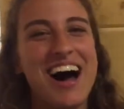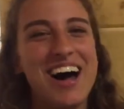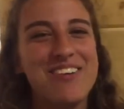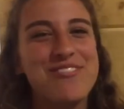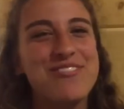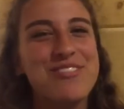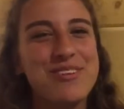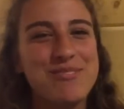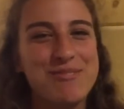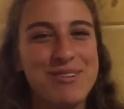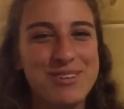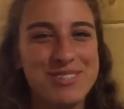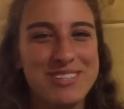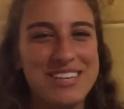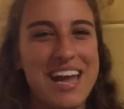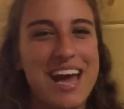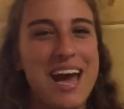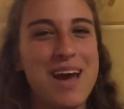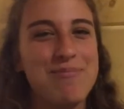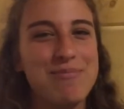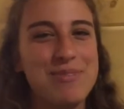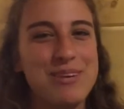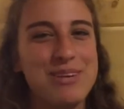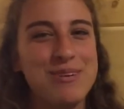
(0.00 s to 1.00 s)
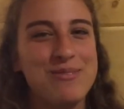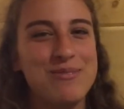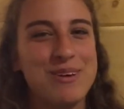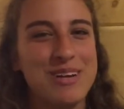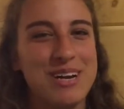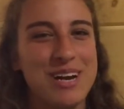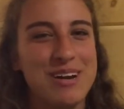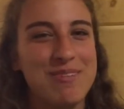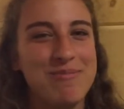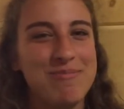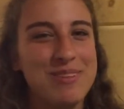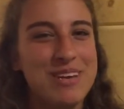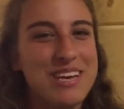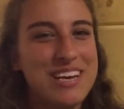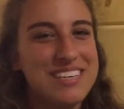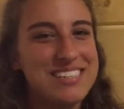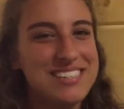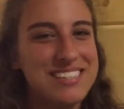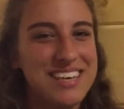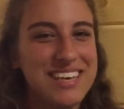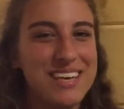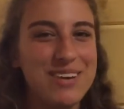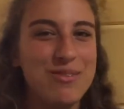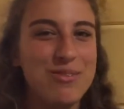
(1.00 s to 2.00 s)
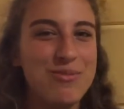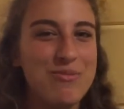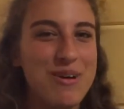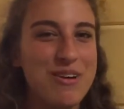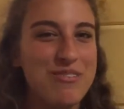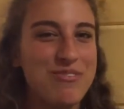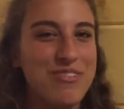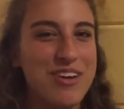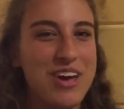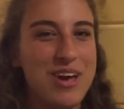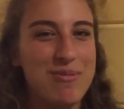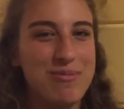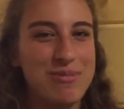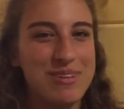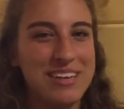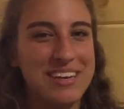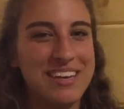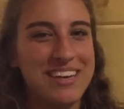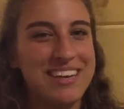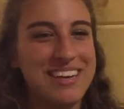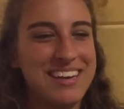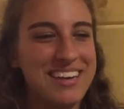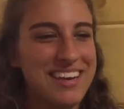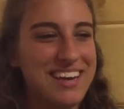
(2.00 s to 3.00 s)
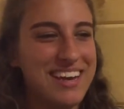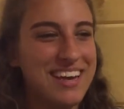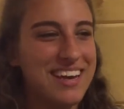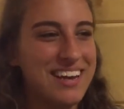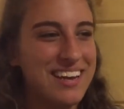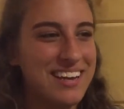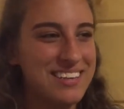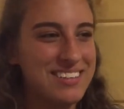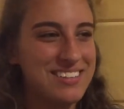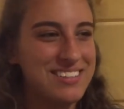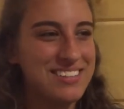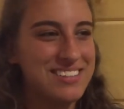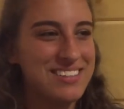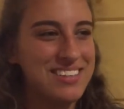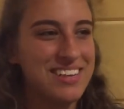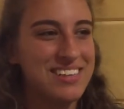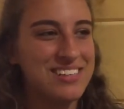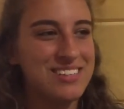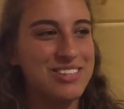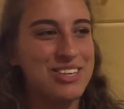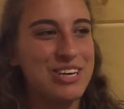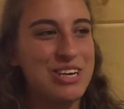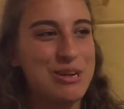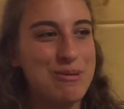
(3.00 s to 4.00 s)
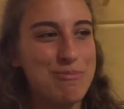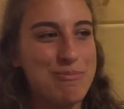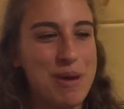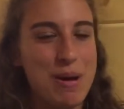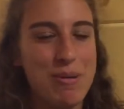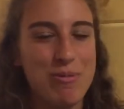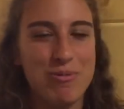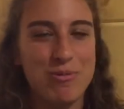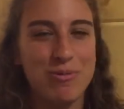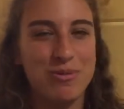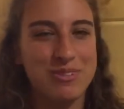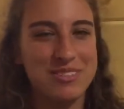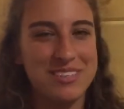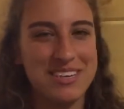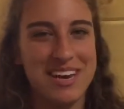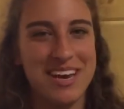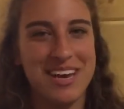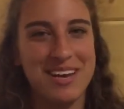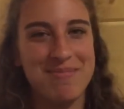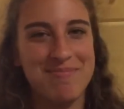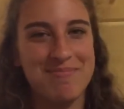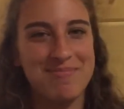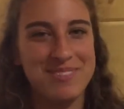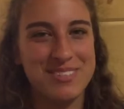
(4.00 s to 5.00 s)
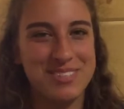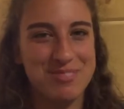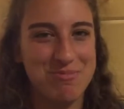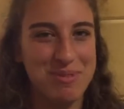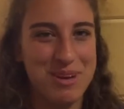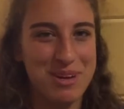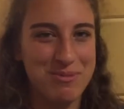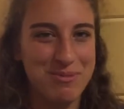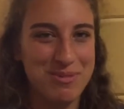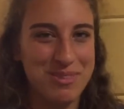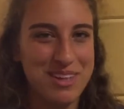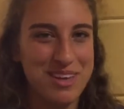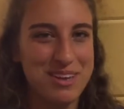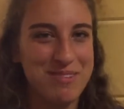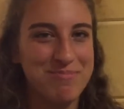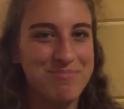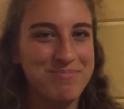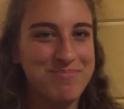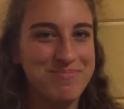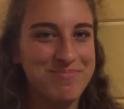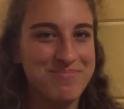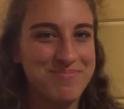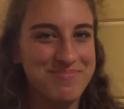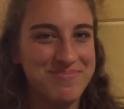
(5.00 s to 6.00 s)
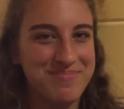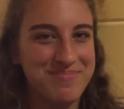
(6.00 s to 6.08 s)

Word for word: I feel most happy when I'm skiing with my family, and it's it's good, memorable time spent with them.